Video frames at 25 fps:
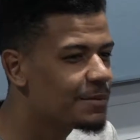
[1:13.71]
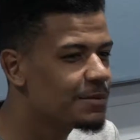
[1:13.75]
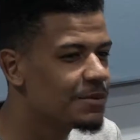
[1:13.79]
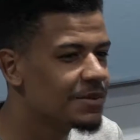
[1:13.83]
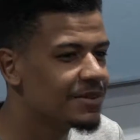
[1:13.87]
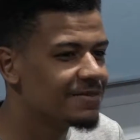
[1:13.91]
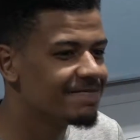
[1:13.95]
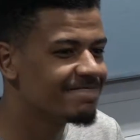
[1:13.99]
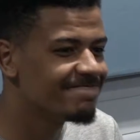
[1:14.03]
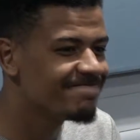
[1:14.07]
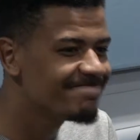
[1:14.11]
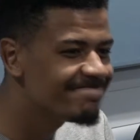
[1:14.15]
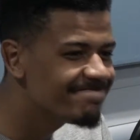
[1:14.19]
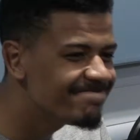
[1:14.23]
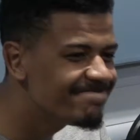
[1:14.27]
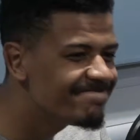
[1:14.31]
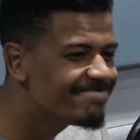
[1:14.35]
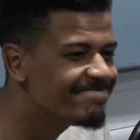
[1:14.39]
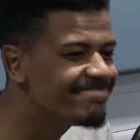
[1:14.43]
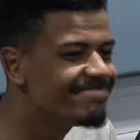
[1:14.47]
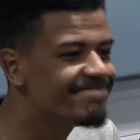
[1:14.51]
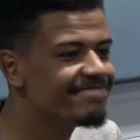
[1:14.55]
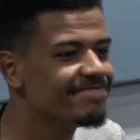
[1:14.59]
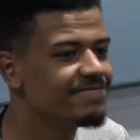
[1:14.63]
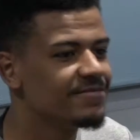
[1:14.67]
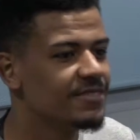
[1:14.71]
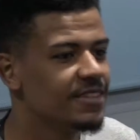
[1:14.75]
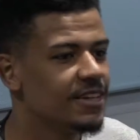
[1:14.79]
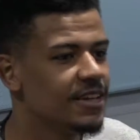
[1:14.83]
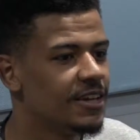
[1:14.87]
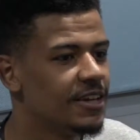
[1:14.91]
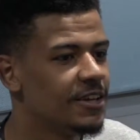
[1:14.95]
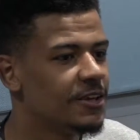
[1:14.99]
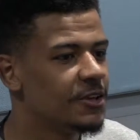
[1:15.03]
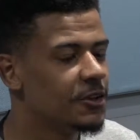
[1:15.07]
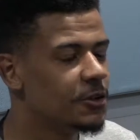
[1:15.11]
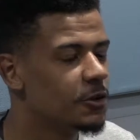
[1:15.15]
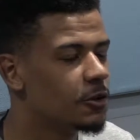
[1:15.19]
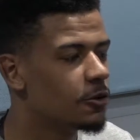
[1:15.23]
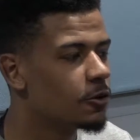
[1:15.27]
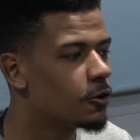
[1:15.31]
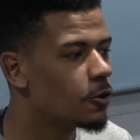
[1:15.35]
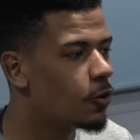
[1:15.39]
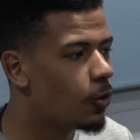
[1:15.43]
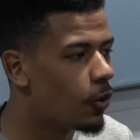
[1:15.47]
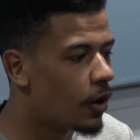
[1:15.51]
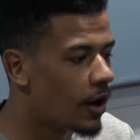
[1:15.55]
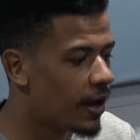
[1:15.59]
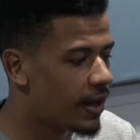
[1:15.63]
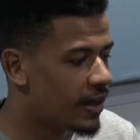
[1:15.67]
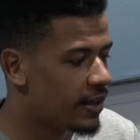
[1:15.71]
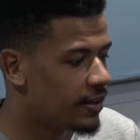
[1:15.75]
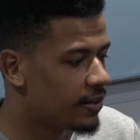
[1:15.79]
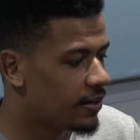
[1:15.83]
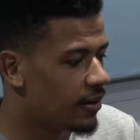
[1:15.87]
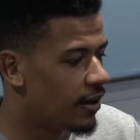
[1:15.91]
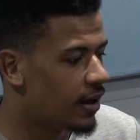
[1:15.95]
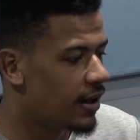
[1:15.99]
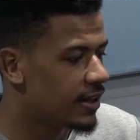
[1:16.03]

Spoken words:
but you're not quite